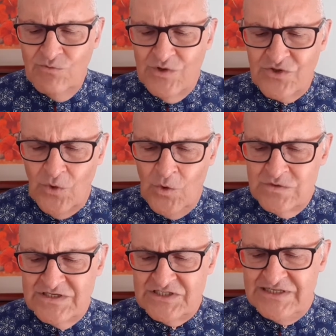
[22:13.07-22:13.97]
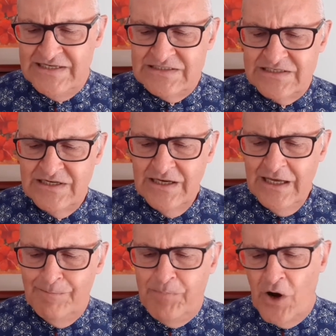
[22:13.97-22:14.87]
with all deceit,
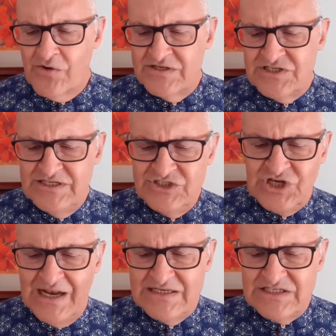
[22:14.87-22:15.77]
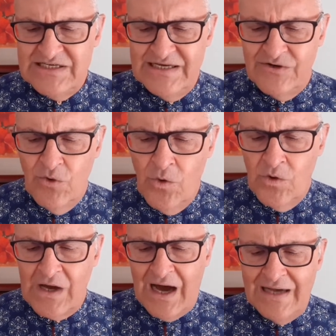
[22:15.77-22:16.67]
hypocrisy, jealousy, and all
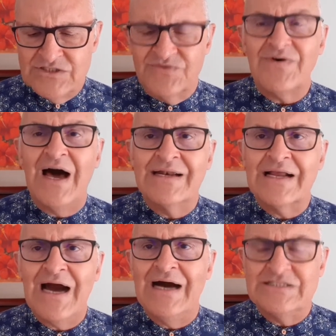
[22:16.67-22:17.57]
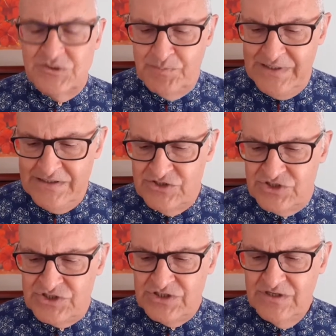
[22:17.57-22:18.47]
kinds of unkind
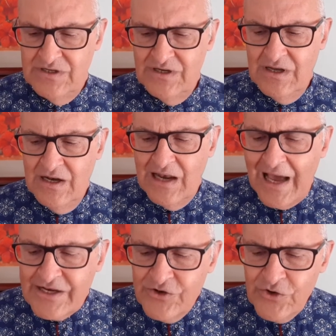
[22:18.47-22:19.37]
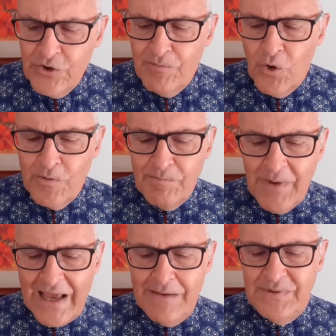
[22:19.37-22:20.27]
speech. Like newborn
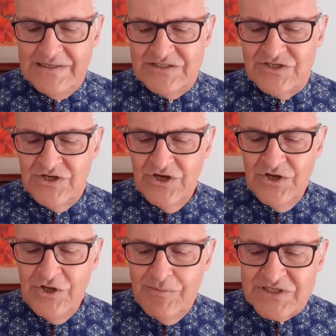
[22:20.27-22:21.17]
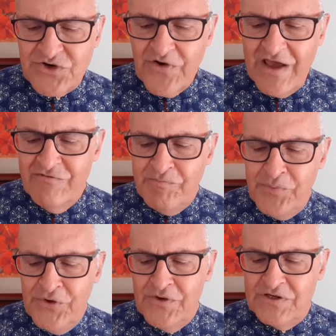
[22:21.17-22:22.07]
babies, you must crave
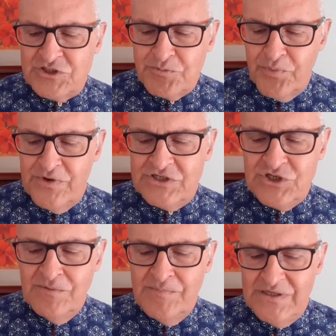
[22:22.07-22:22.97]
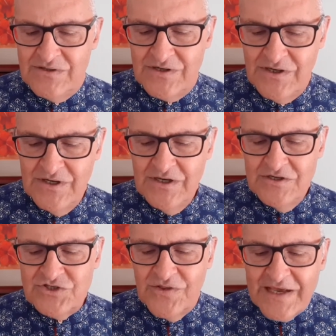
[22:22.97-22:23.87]
pure spiritual milk
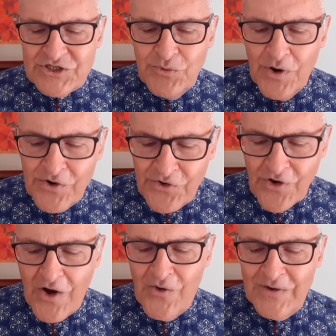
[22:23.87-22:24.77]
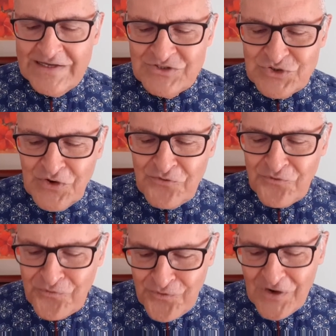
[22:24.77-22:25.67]
so that you will grow into a
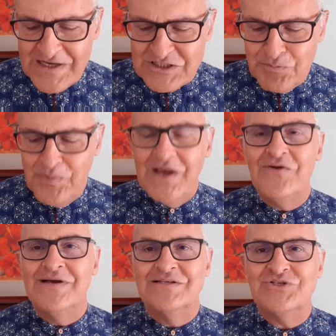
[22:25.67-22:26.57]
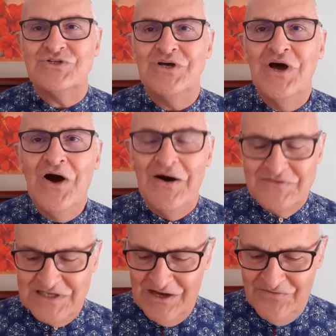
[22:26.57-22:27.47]
full experience of
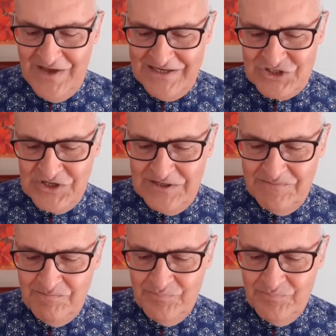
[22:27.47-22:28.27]
salvation.